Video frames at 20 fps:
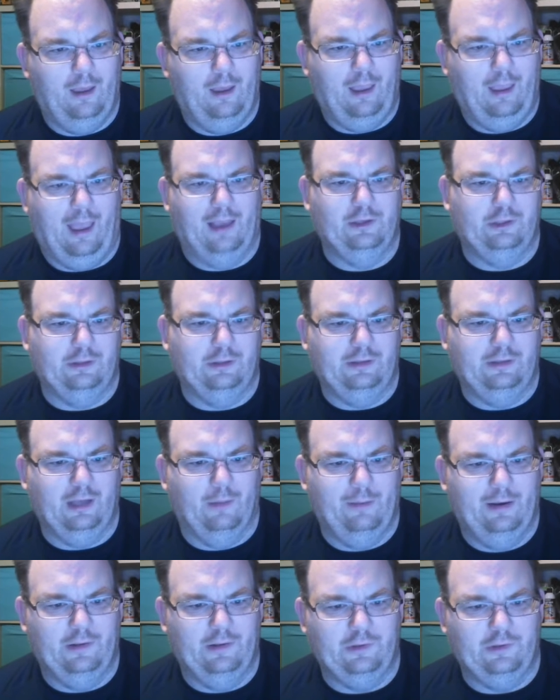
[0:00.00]
As you can tell
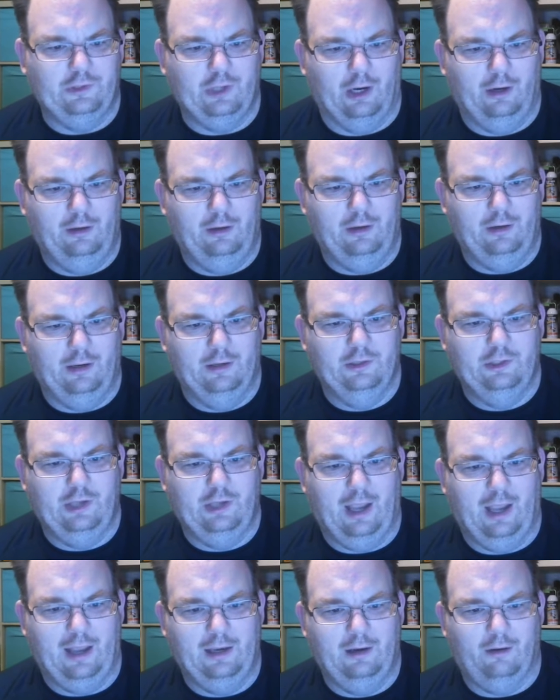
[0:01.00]
by this chart,
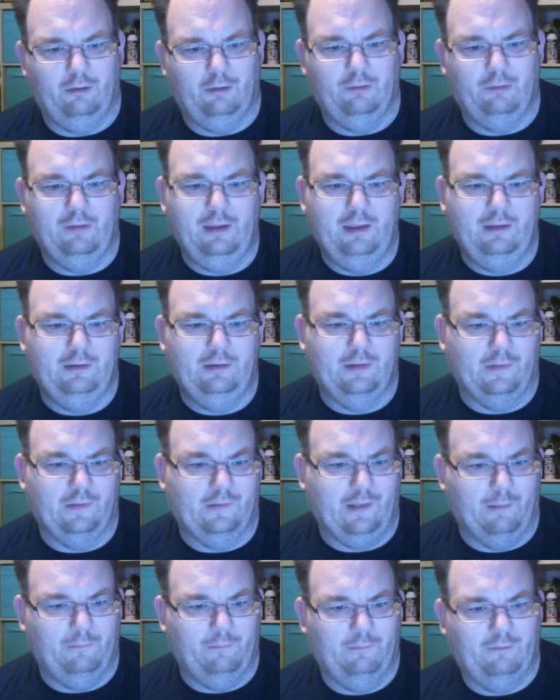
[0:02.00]
in early
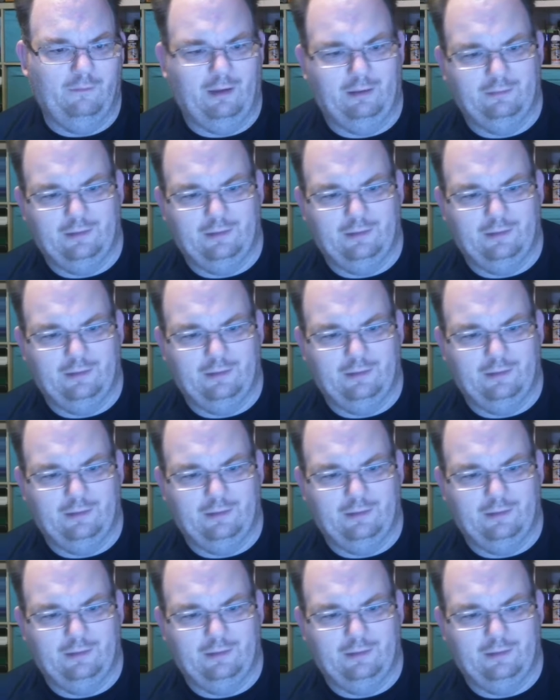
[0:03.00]
December,